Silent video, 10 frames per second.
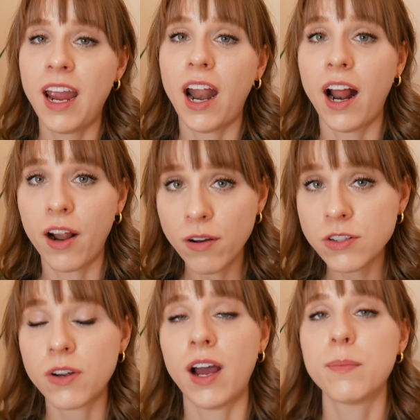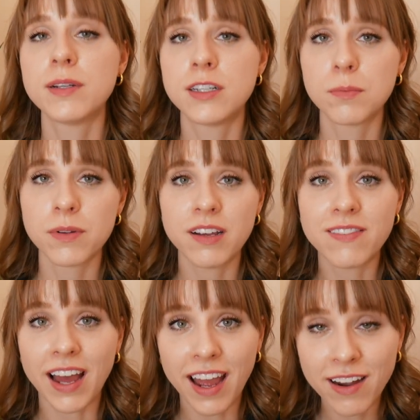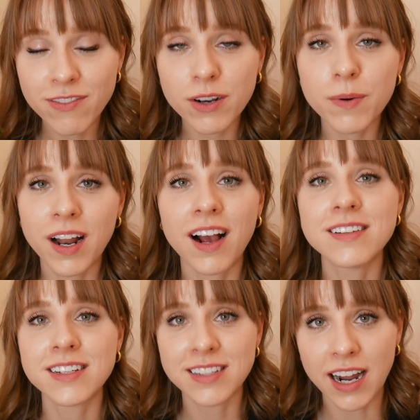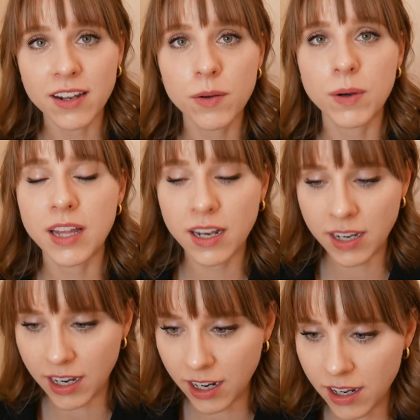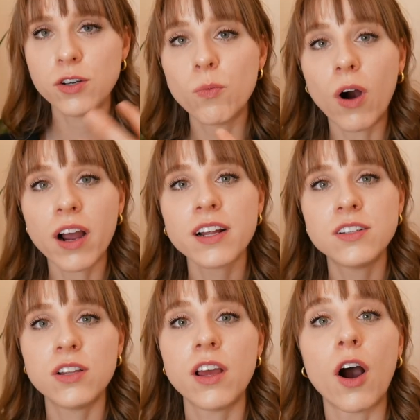And I also happen to believe that everyone has exactly what they need to walk into the